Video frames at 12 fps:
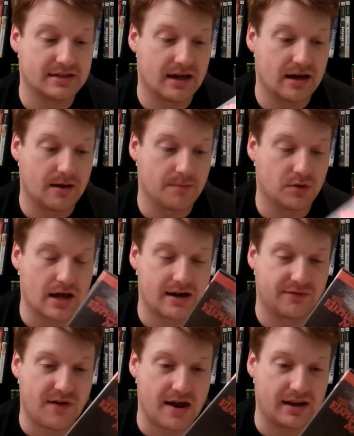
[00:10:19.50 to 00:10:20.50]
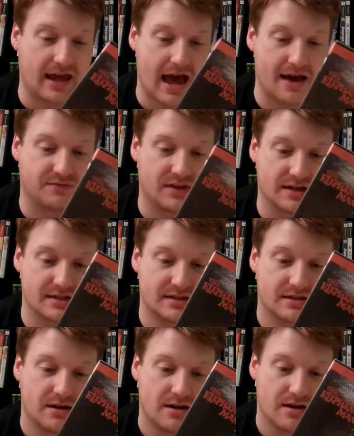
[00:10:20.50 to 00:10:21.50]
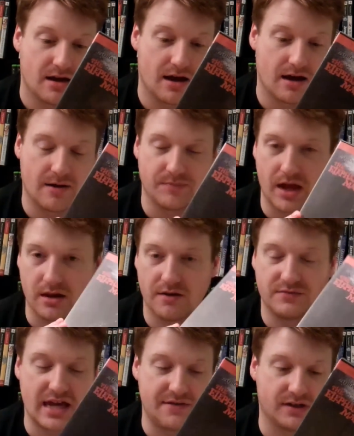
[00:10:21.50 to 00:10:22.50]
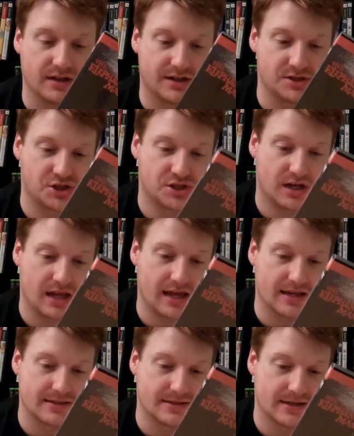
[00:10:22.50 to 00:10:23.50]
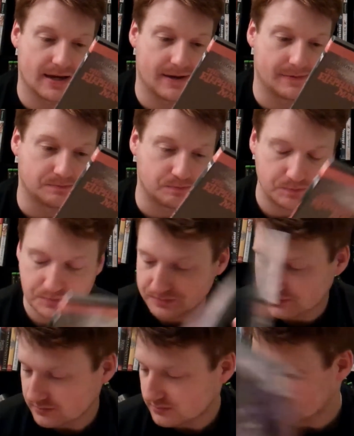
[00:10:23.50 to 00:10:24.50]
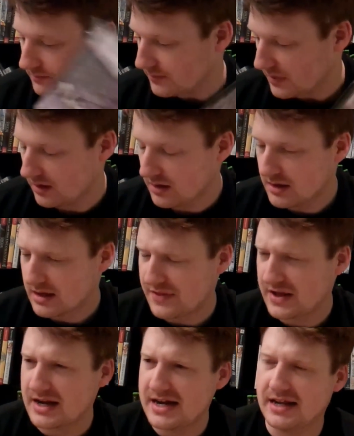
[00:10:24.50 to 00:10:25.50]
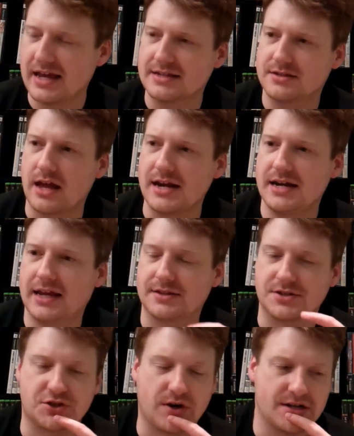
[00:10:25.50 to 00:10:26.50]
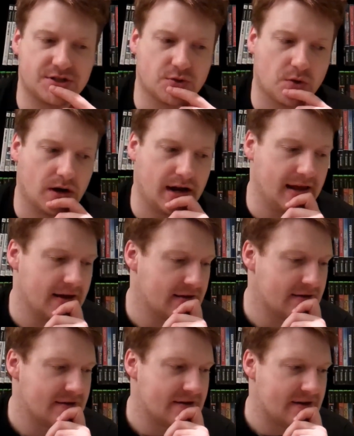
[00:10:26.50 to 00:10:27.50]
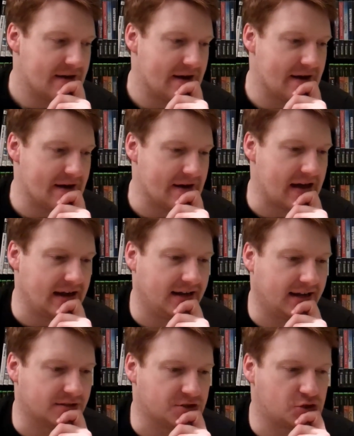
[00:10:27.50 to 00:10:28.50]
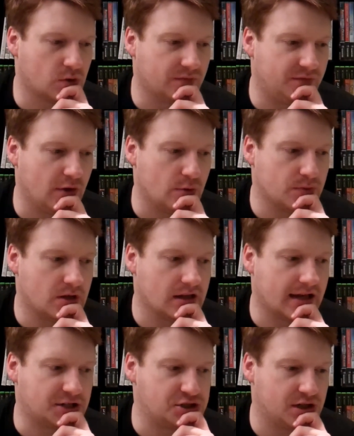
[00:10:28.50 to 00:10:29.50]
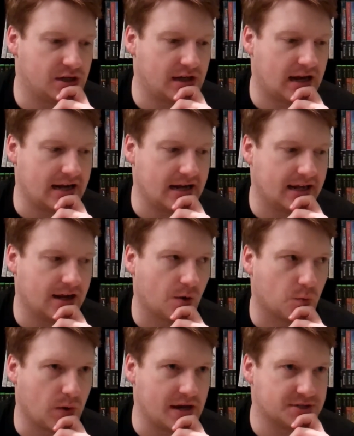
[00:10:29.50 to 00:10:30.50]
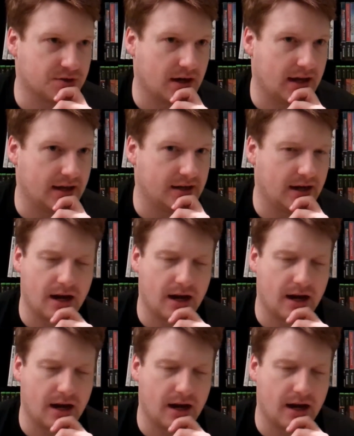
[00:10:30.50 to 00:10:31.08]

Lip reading: I'm glad to finally have this. I love David Lynch, and I think I need to get the Straight Story. I need to get the short film collection, and I need to get Eraserhead.